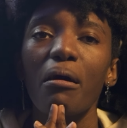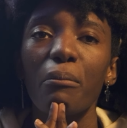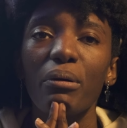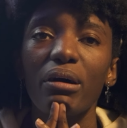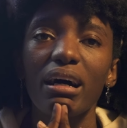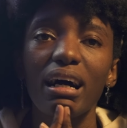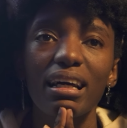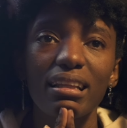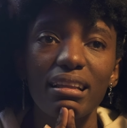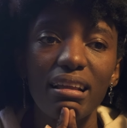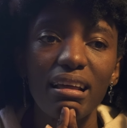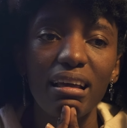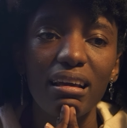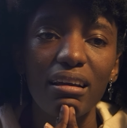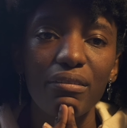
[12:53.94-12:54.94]
But I
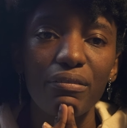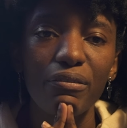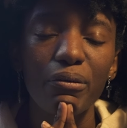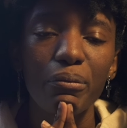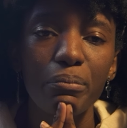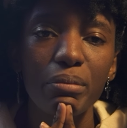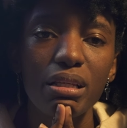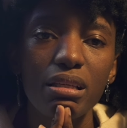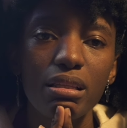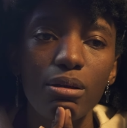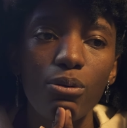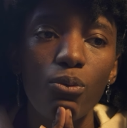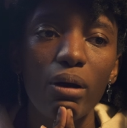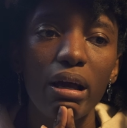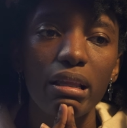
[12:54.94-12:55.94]
think for me, the
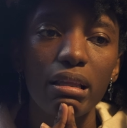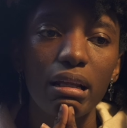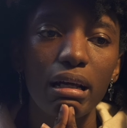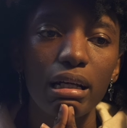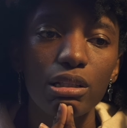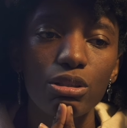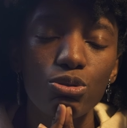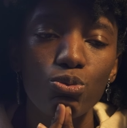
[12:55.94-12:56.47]
way that I